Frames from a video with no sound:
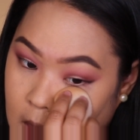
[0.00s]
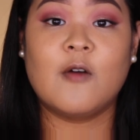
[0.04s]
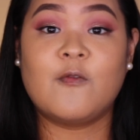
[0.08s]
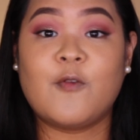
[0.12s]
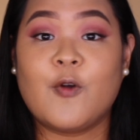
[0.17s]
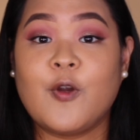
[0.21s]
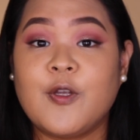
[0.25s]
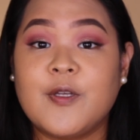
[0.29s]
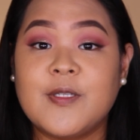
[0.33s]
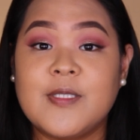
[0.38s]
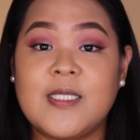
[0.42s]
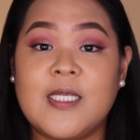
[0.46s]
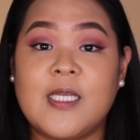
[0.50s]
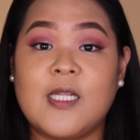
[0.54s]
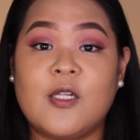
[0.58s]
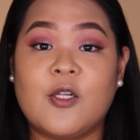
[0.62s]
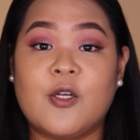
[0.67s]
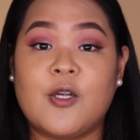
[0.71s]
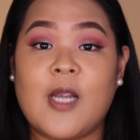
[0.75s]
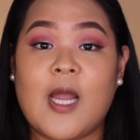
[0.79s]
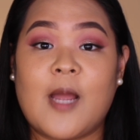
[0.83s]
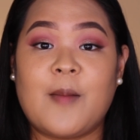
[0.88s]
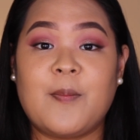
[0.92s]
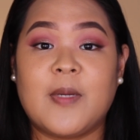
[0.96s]
For
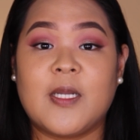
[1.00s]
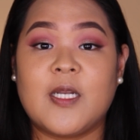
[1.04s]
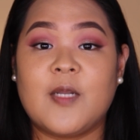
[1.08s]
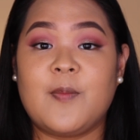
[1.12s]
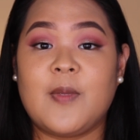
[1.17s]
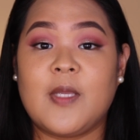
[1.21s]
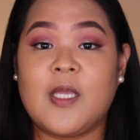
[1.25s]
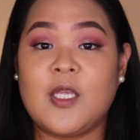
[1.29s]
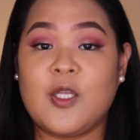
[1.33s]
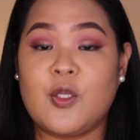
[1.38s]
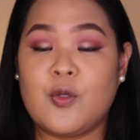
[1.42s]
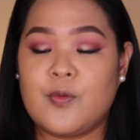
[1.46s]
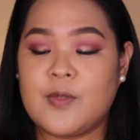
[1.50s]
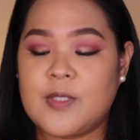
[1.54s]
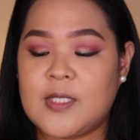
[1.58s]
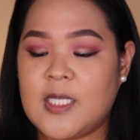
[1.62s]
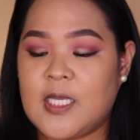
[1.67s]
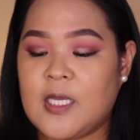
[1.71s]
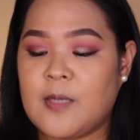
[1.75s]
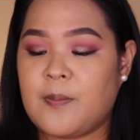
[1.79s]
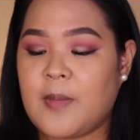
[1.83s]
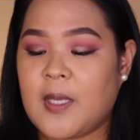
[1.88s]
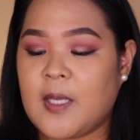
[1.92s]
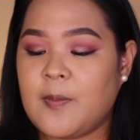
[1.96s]
concealer, I'm going to be
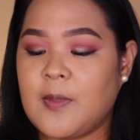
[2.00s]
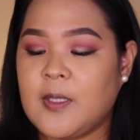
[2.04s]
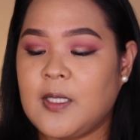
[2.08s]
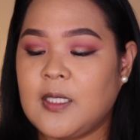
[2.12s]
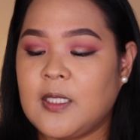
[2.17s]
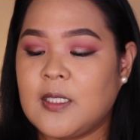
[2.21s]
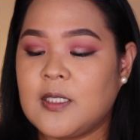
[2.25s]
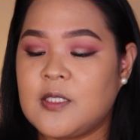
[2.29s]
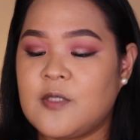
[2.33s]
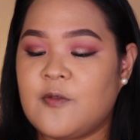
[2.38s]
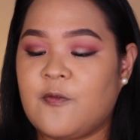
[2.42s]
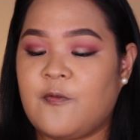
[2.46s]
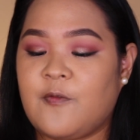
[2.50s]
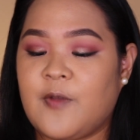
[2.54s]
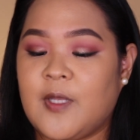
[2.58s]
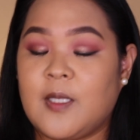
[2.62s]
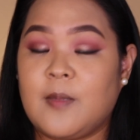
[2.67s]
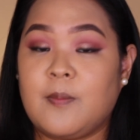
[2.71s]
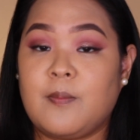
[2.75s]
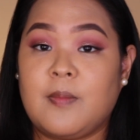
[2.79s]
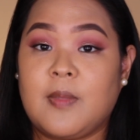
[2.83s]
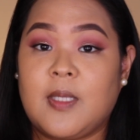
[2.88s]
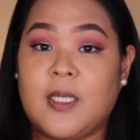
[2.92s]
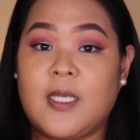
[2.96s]
using Maybelline's
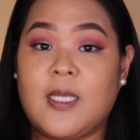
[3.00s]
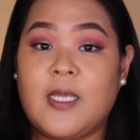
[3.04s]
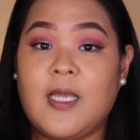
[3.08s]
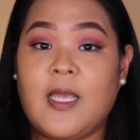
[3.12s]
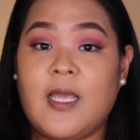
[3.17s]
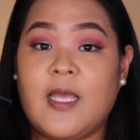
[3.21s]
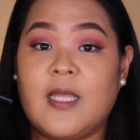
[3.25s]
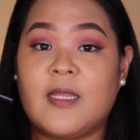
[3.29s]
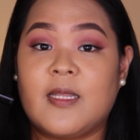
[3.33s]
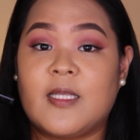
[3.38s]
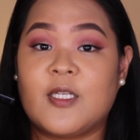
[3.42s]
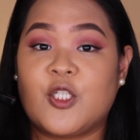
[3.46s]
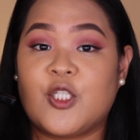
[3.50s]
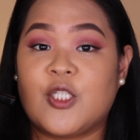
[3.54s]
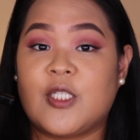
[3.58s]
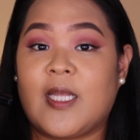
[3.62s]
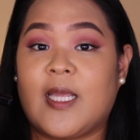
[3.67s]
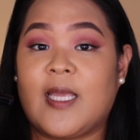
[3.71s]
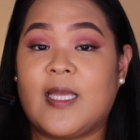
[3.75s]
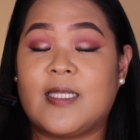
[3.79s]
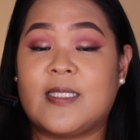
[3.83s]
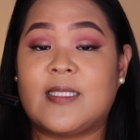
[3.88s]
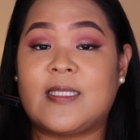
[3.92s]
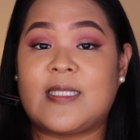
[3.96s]
Fit Me in the
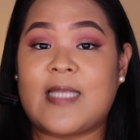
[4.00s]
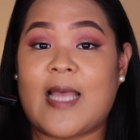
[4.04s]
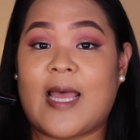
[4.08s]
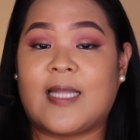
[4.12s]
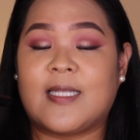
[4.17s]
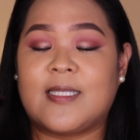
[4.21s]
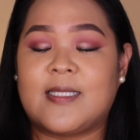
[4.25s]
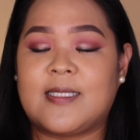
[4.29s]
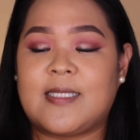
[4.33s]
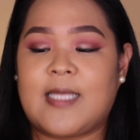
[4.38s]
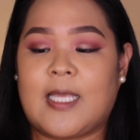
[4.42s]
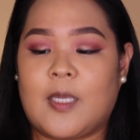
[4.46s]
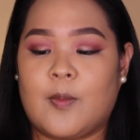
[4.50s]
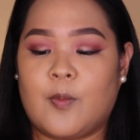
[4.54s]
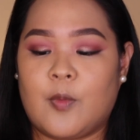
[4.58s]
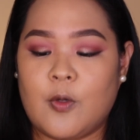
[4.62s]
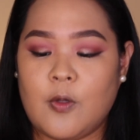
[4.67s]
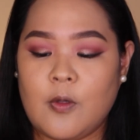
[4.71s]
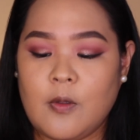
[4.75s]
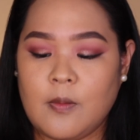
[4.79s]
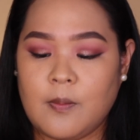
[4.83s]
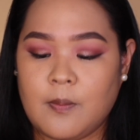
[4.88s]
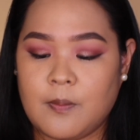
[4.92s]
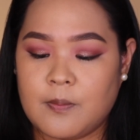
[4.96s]
shade Sand
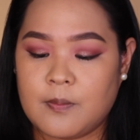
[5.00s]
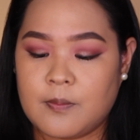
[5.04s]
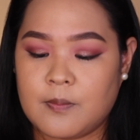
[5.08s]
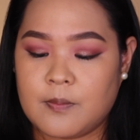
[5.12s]
Sable.